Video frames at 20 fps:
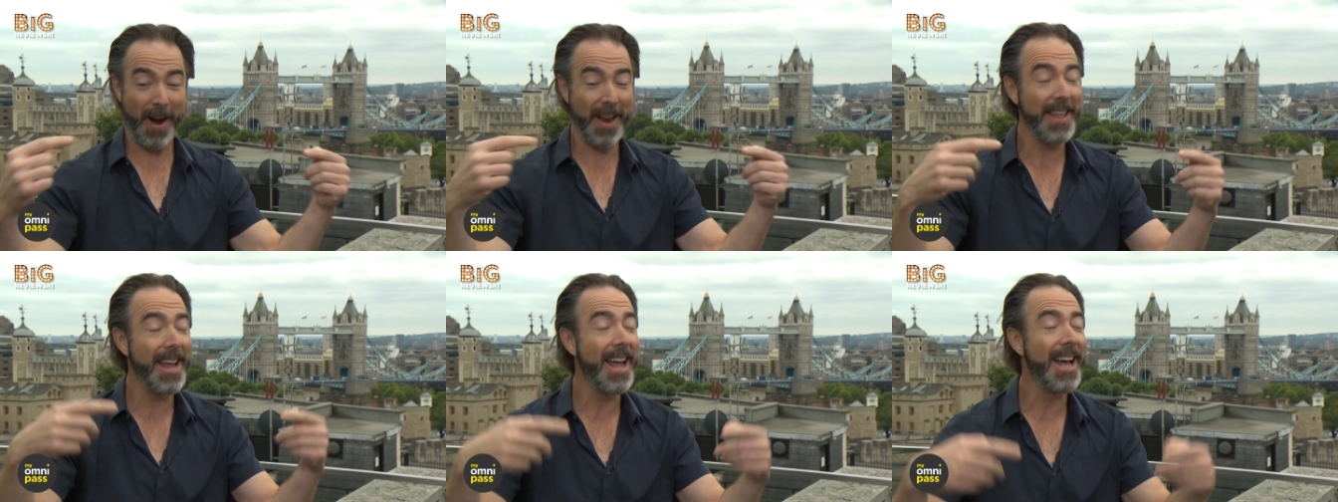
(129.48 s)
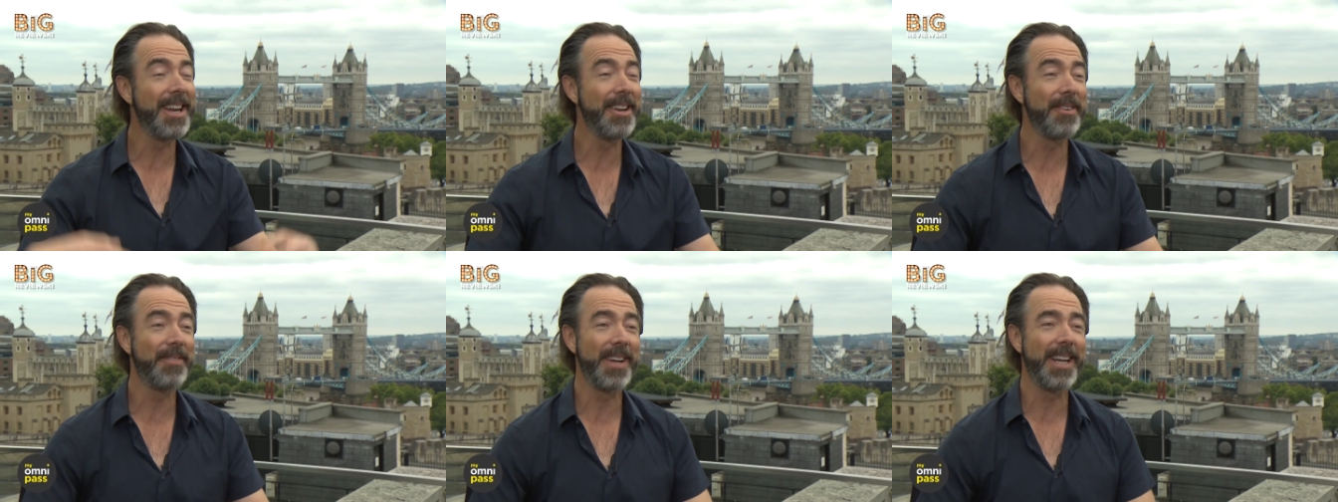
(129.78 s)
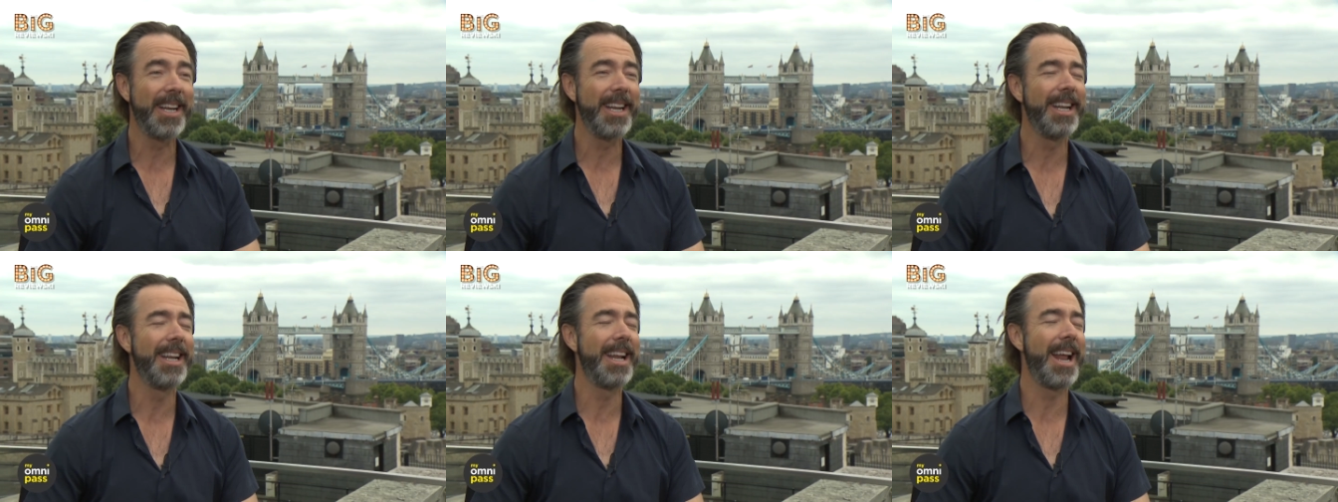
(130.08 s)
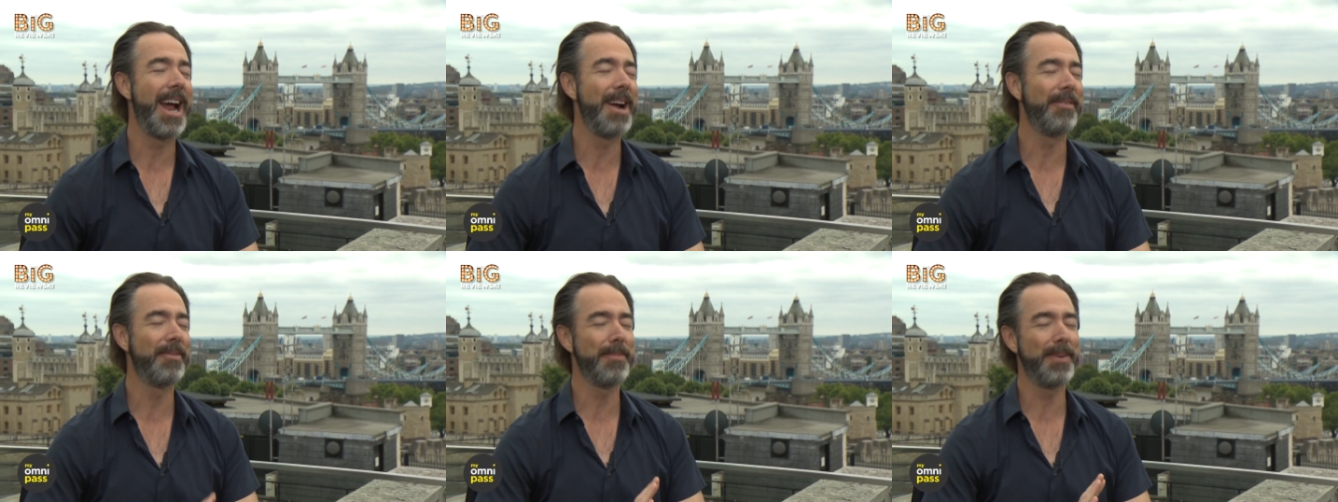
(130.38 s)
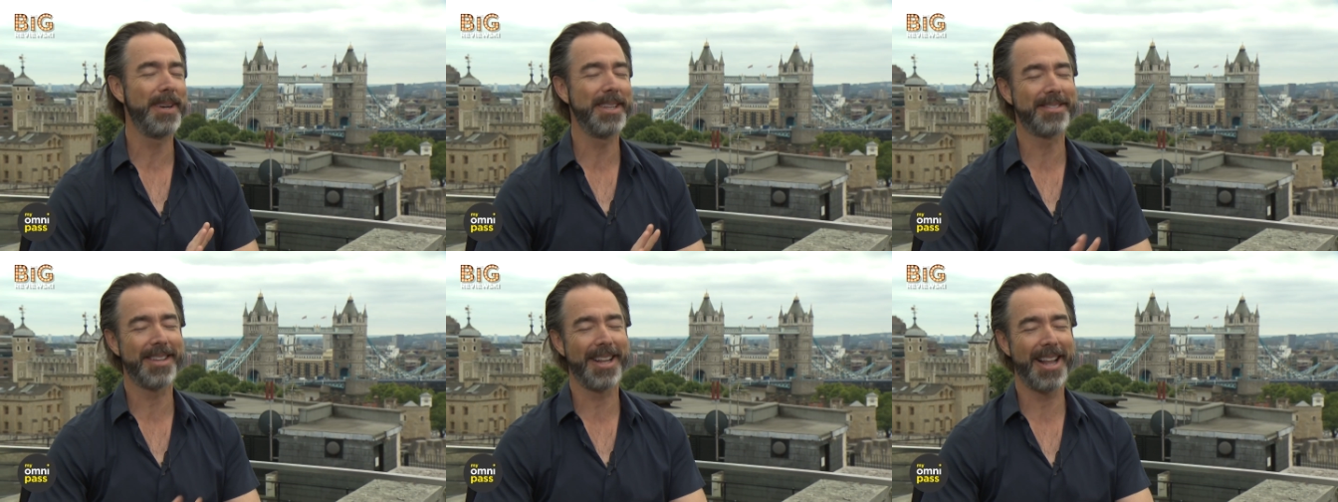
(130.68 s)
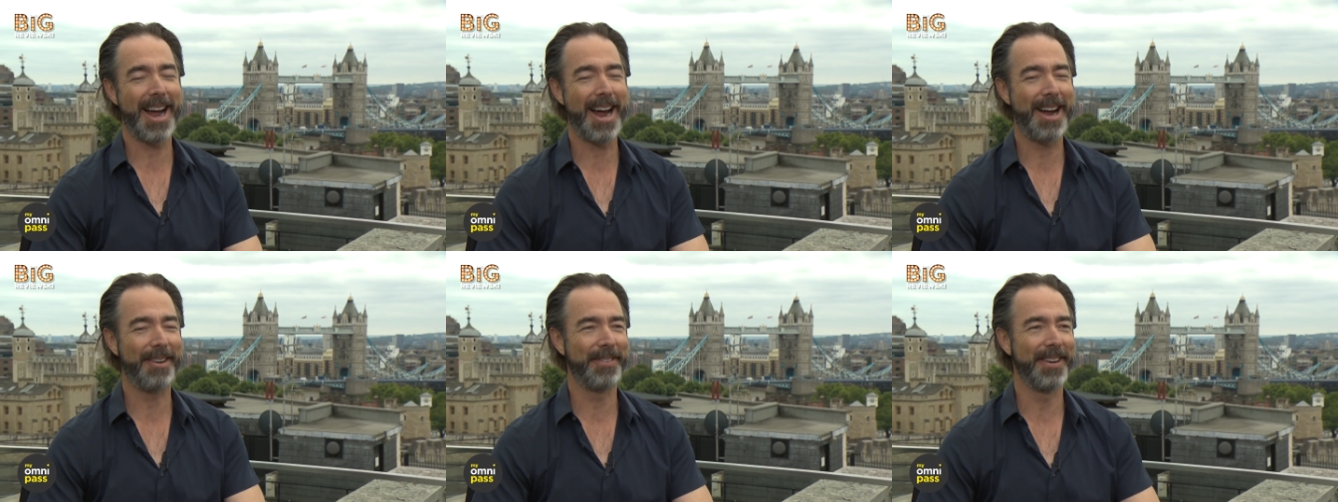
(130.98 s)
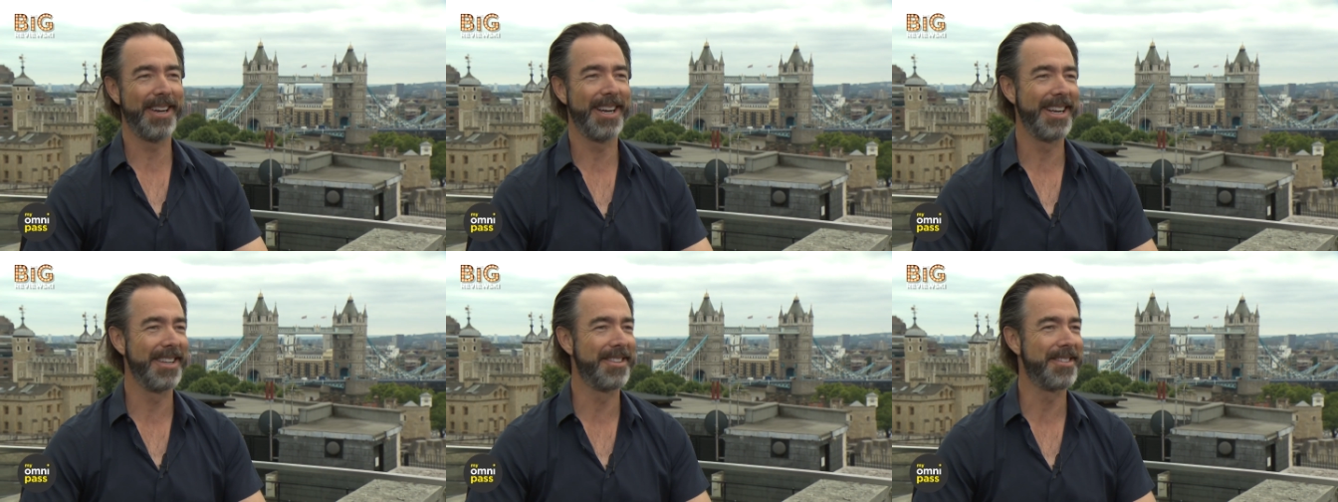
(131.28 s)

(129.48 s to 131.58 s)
by the end of it, everybody's laughing.